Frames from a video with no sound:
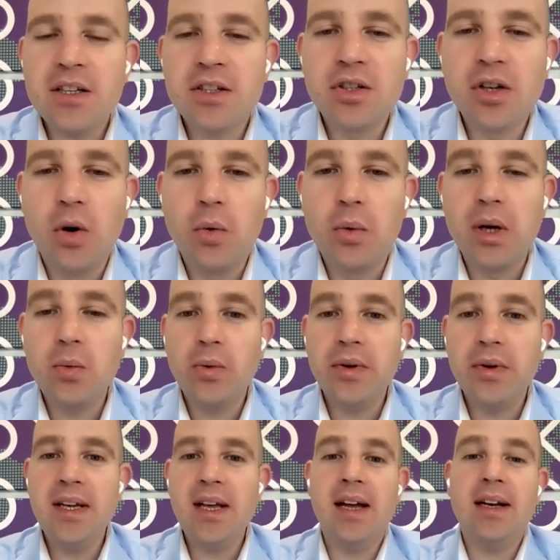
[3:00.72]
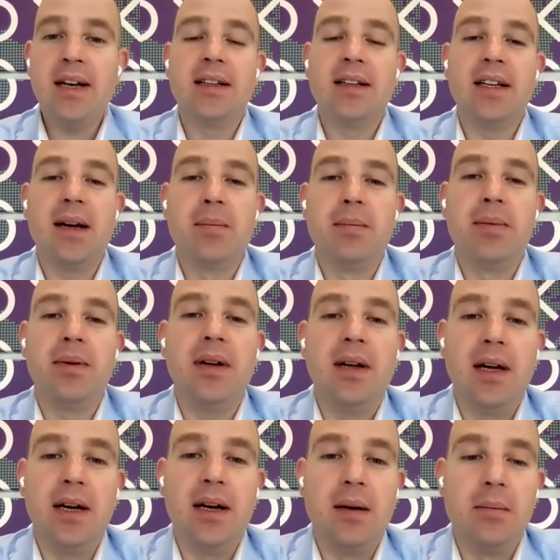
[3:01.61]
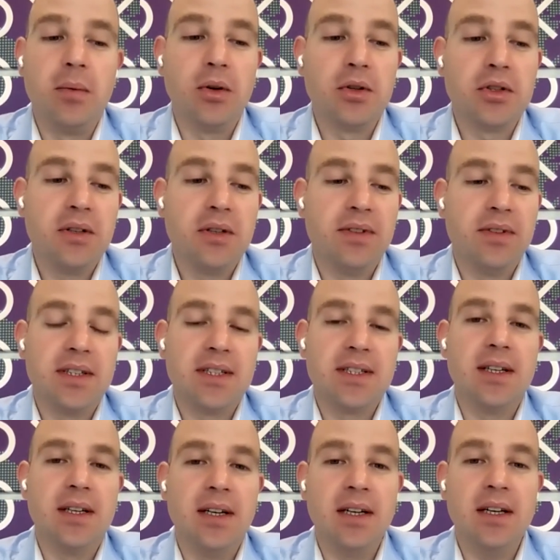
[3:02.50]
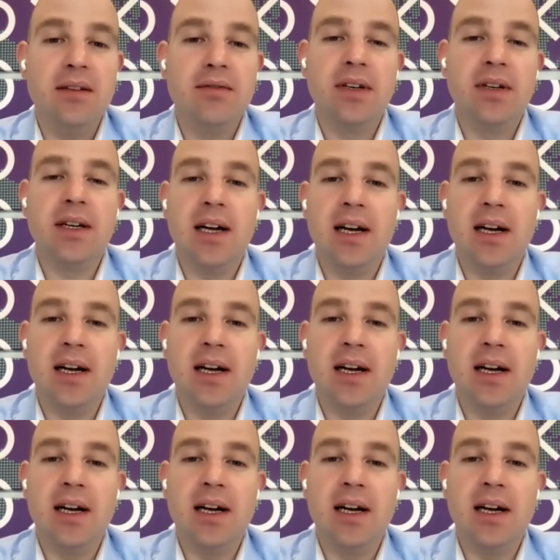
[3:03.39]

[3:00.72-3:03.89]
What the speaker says: So when we ended up, most of us leaving